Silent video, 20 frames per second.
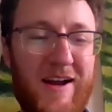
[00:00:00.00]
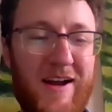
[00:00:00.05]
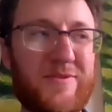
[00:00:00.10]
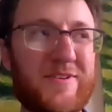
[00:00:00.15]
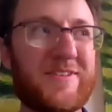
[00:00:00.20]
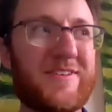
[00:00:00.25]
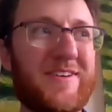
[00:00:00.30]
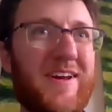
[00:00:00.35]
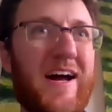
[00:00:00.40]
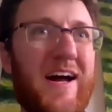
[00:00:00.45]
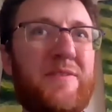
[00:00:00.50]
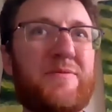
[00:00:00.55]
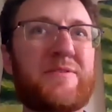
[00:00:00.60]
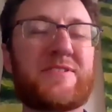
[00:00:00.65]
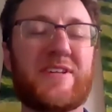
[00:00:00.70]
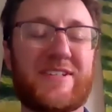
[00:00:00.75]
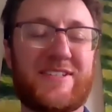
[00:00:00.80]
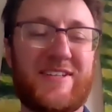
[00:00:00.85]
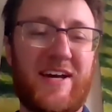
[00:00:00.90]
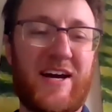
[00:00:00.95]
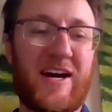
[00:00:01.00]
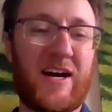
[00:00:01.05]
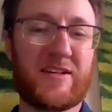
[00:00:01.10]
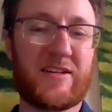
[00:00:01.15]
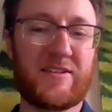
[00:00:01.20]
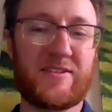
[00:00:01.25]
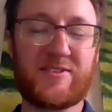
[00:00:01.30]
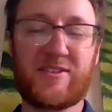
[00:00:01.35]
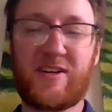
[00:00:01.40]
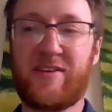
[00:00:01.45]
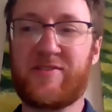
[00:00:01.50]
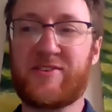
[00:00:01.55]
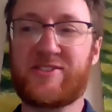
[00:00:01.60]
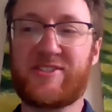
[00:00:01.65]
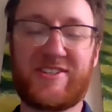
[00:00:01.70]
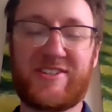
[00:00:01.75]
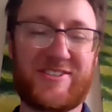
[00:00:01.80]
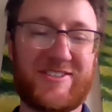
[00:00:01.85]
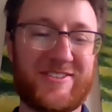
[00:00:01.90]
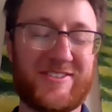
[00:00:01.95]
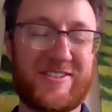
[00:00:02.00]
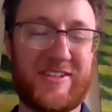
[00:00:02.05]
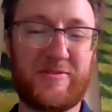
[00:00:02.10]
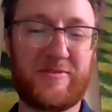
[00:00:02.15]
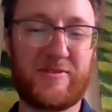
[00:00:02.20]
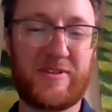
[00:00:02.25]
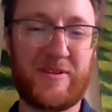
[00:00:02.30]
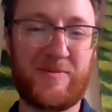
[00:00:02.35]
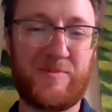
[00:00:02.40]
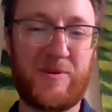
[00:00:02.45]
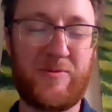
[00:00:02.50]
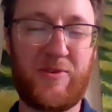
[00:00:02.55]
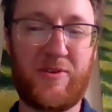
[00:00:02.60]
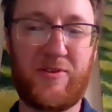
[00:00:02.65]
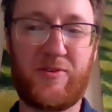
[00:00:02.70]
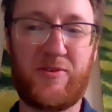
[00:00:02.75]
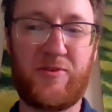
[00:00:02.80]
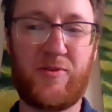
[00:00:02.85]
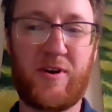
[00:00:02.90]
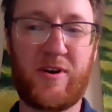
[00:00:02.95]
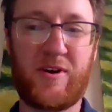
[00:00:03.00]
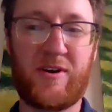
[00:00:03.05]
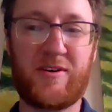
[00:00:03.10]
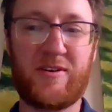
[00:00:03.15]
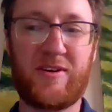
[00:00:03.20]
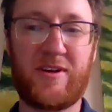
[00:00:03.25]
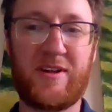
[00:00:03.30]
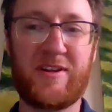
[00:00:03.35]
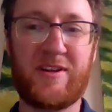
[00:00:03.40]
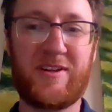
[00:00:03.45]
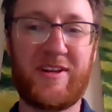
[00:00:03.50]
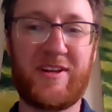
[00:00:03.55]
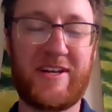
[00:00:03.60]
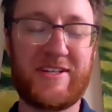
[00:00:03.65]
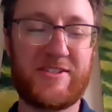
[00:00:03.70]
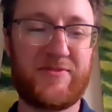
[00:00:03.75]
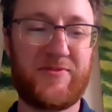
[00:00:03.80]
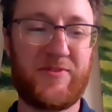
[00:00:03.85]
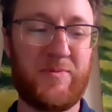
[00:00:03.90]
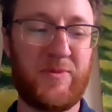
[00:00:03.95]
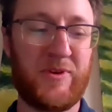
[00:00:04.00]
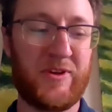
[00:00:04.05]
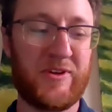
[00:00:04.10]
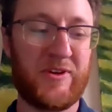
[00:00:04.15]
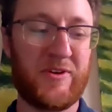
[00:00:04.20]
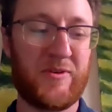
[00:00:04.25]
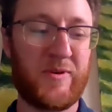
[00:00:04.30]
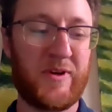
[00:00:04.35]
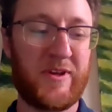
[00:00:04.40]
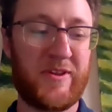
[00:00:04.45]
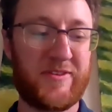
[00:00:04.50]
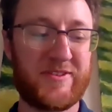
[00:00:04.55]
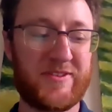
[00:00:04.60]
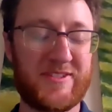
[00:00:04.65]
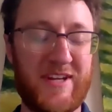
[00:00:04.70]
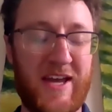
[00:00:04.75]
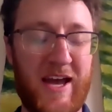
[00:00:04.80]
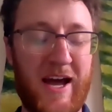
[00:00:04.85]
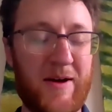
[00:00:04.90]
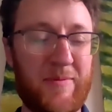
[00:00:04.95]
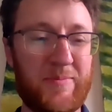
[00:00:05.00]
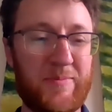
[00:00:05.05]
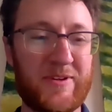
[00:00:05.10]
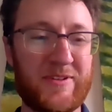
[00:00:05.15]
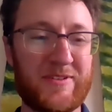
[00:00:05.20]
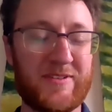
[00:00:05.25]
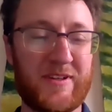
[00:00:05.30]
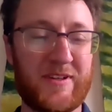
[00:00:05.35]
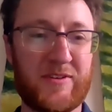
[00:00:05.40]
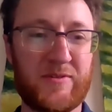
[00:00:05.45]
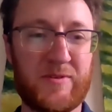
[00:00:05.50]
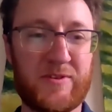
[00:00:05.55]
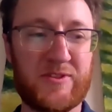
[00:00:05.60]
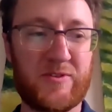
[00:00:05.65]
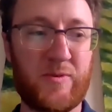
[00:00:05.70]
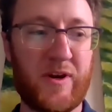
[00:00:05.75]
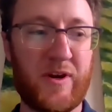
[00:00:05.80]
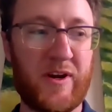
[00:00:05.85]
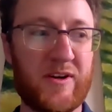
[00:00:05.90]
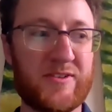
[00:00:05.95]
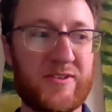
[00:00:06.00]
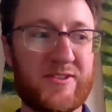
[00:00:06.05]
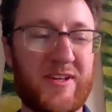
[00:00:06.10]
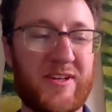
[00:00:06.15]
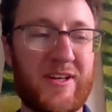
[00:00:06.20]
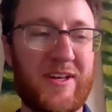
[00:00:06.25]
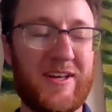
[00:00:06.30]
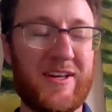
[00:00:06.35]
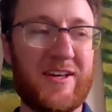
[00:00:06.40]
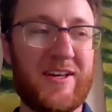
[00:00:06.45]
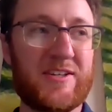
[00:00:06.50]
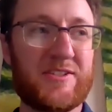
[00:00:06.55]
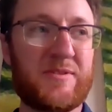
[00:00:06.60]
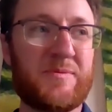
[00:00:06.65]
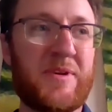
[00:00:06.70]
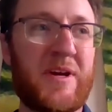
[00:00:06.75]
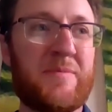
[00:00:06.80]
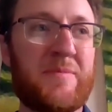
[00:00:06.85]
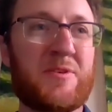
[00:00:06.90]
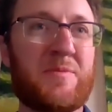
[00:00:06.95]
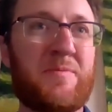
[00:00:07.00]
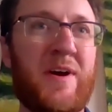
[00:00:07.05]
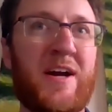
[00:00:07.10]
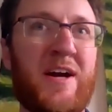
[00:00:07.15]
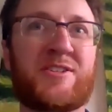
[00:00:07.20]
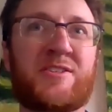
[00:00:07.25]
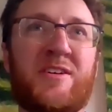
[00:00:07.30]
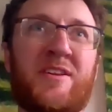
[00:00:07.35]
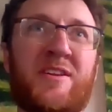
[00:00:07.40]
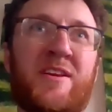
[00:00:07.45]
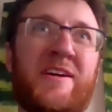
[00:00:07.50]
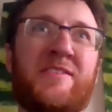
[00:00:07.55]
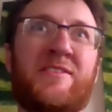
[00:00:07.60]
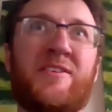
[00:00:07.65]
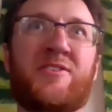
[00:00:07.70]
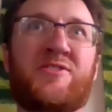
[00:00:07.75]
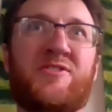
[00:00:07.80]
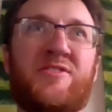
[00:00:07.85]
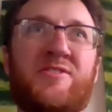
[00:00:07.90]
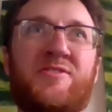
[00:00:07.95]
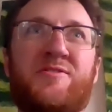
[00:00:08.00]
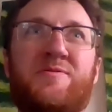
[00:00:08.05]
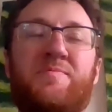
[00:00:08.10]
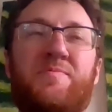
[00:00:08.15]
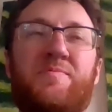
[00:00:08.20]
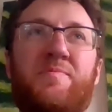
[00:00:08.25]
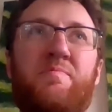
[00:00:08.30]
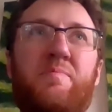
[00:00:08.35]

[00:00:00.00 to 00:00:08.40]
I always like to add in these conversations that the people who are a little less familiar with SNAP and Three Squares sometimes imagine it like there's this